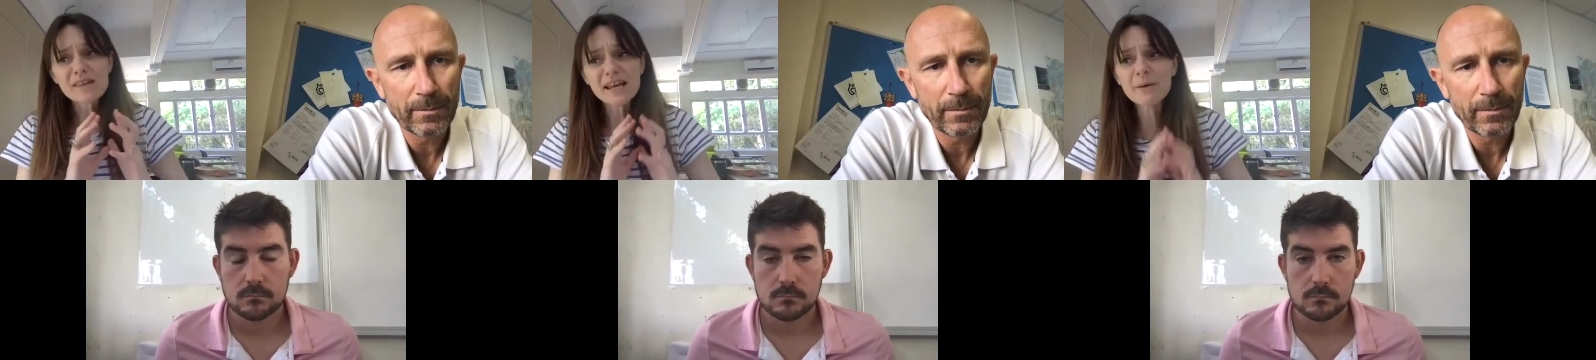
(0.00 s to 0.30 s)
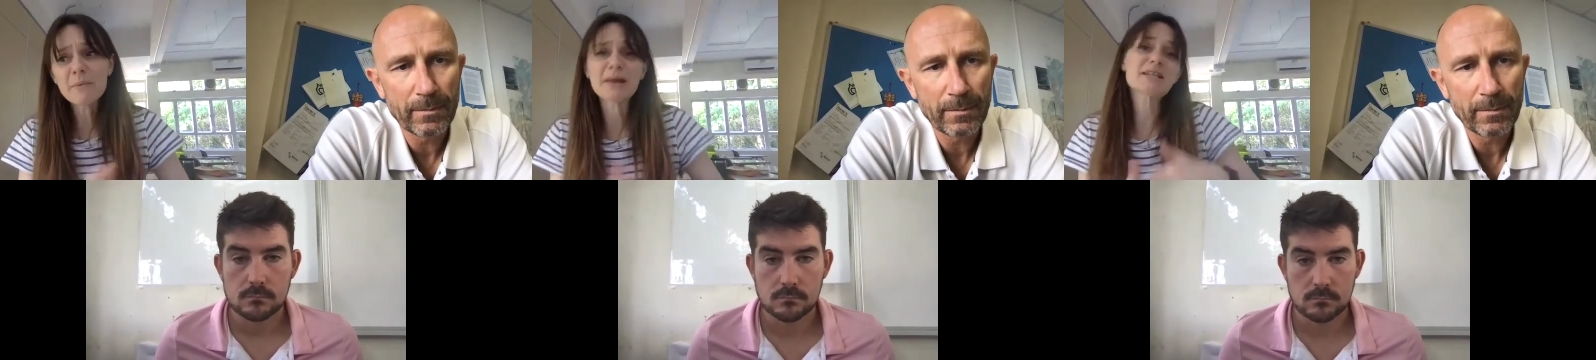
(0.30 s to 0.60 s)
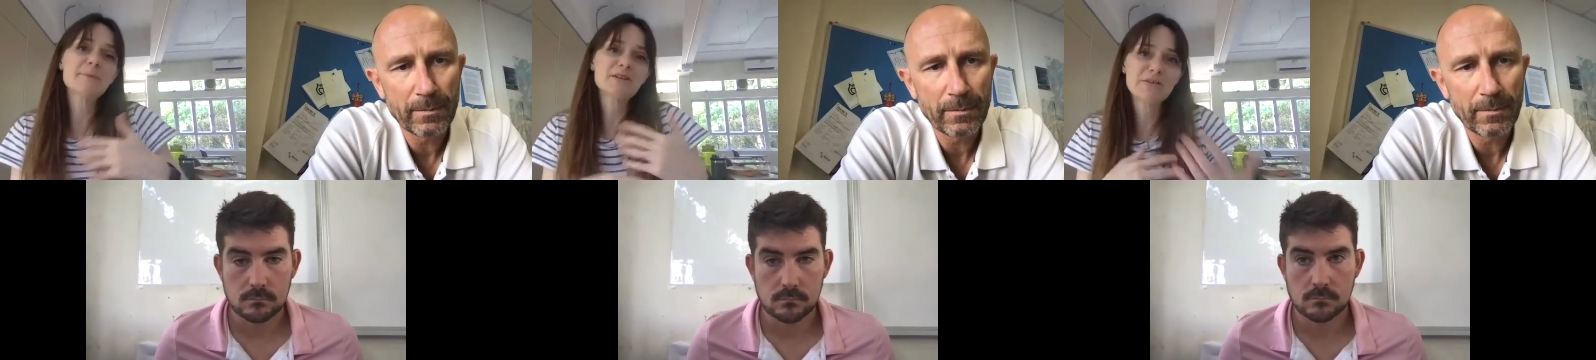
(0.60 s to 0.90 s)
Speaker 1: that. Um,
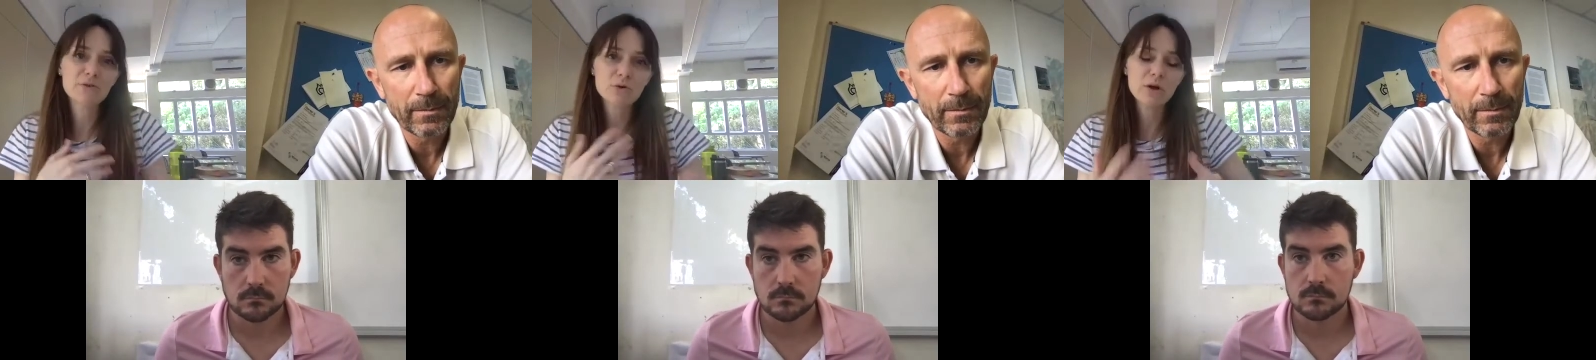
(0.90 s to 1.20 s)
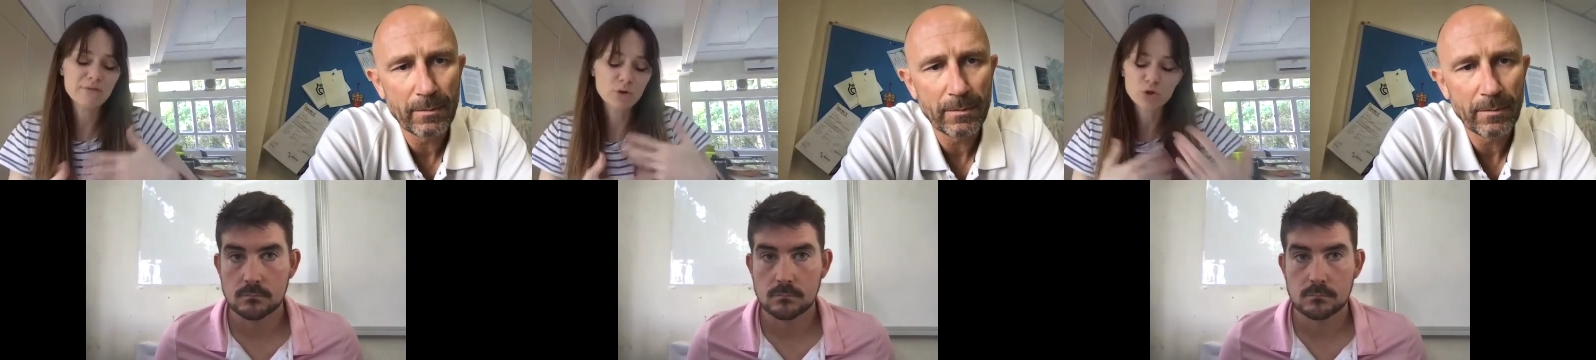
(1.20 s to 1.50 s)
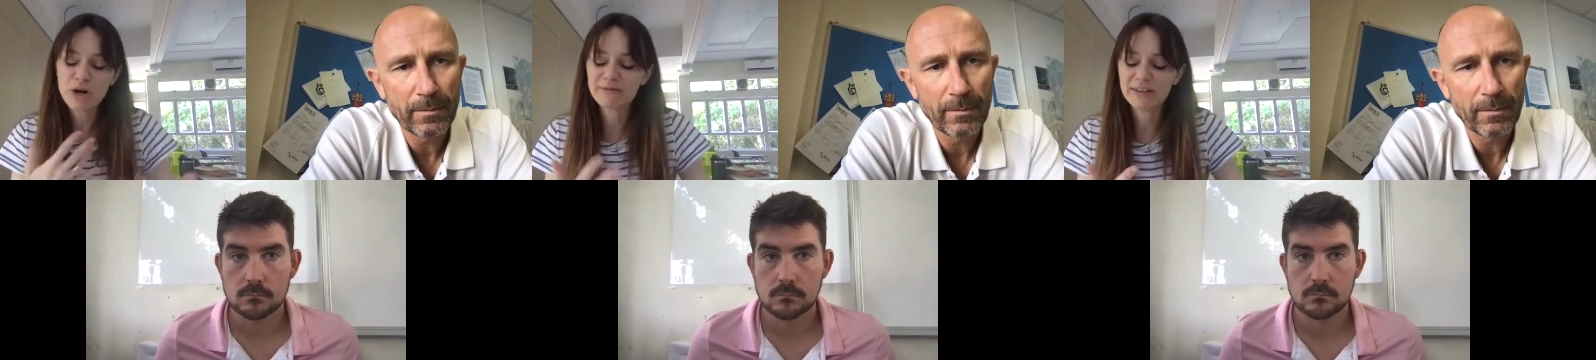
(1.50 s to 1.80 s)
especially if you're if you're
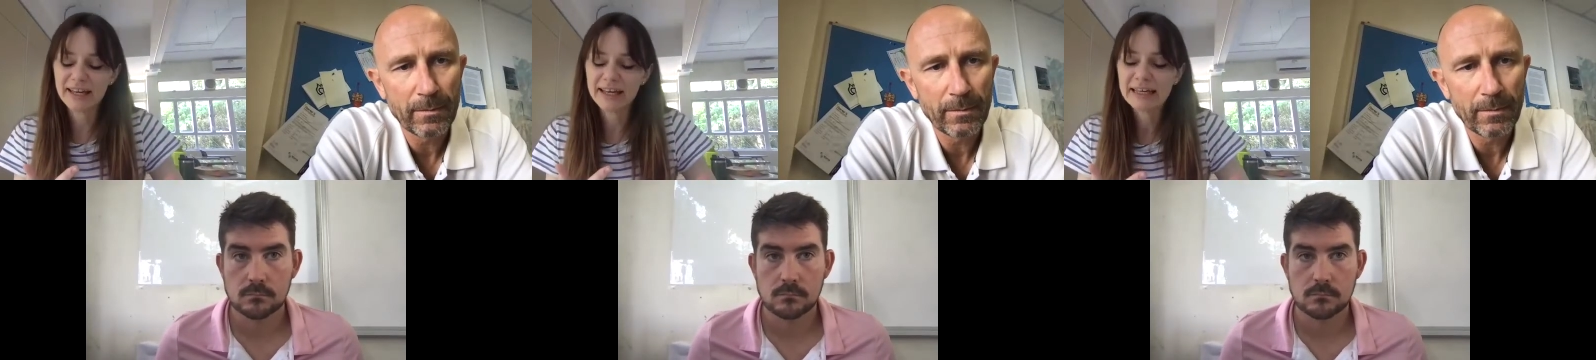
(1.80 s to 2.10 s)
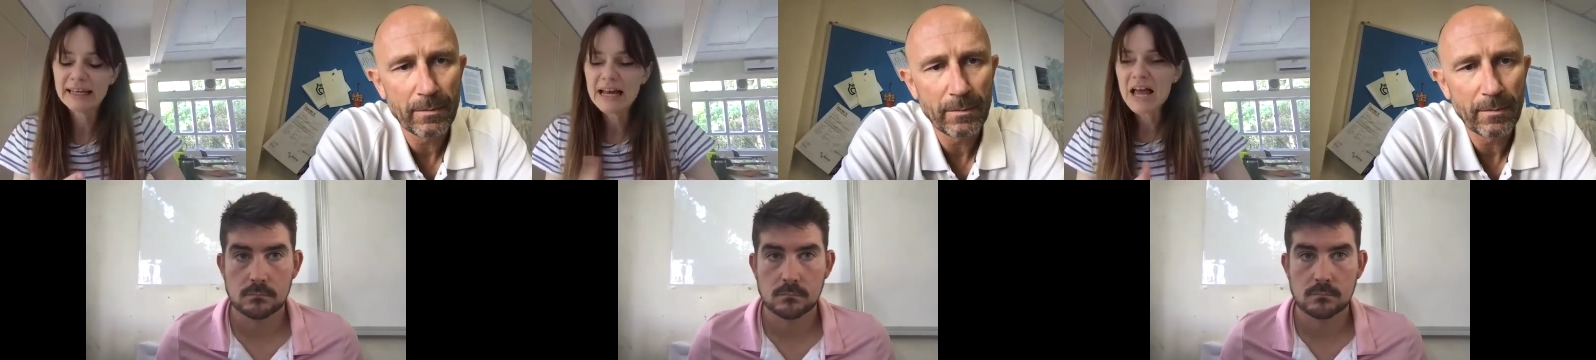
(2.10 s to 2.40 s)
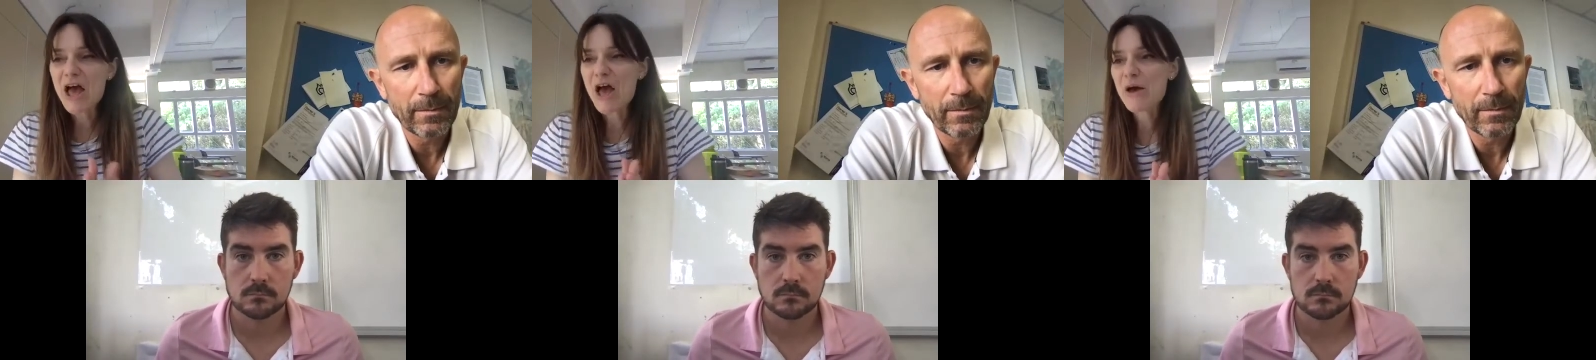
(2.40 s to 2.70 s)
traveling.
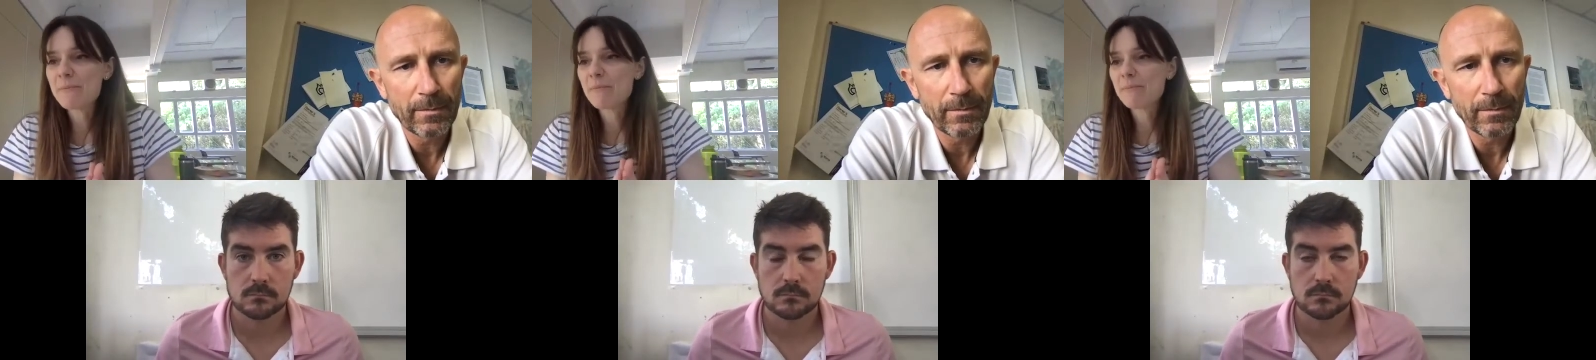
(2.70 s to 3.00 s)
Um,